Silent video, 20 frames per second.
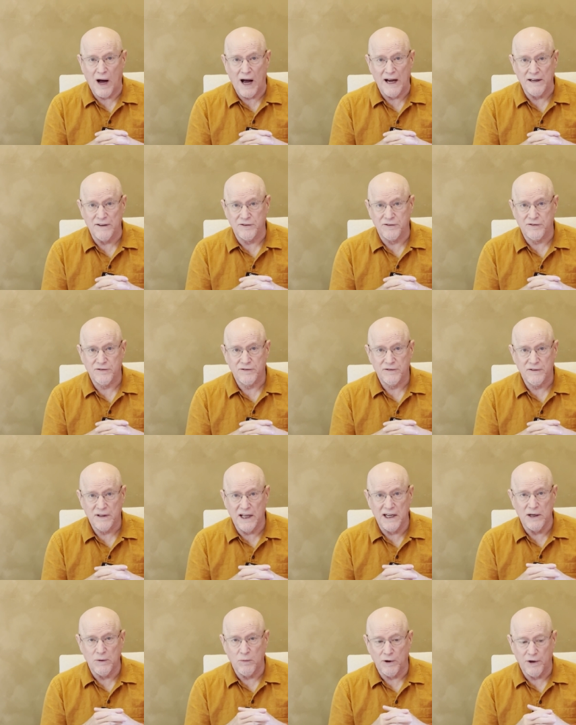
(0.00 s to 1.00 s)
ice
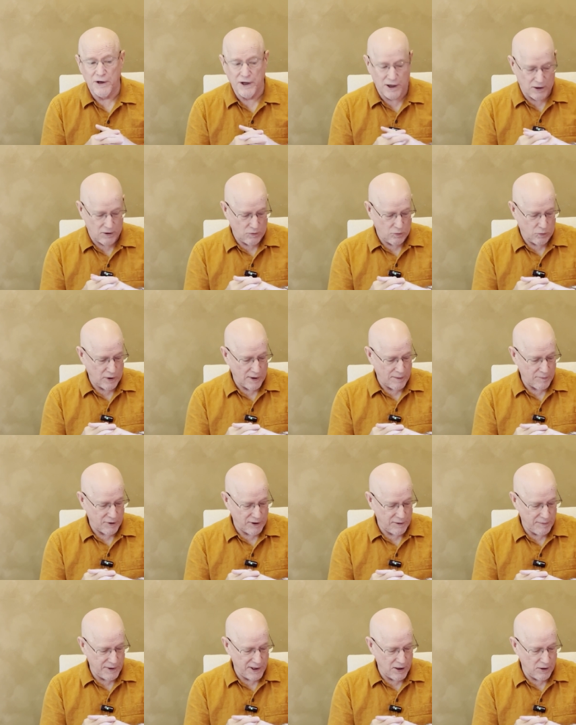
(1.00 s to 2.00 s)
anywhere near where I'm going
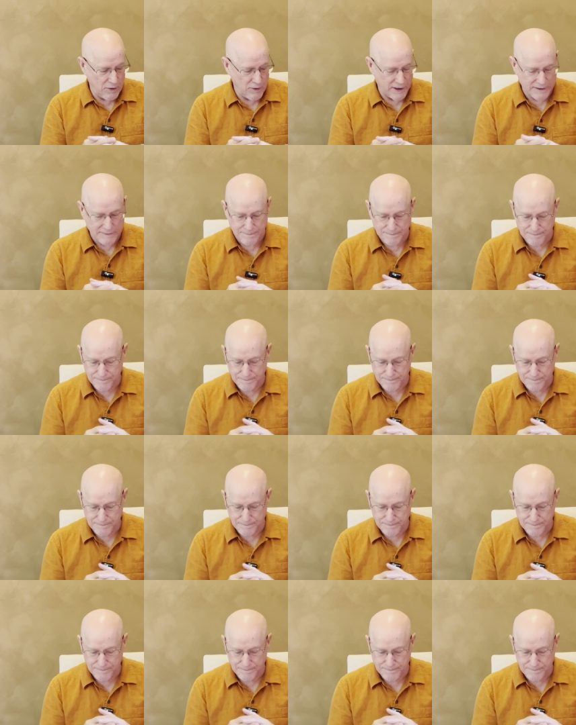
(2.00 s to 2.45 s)
to be going.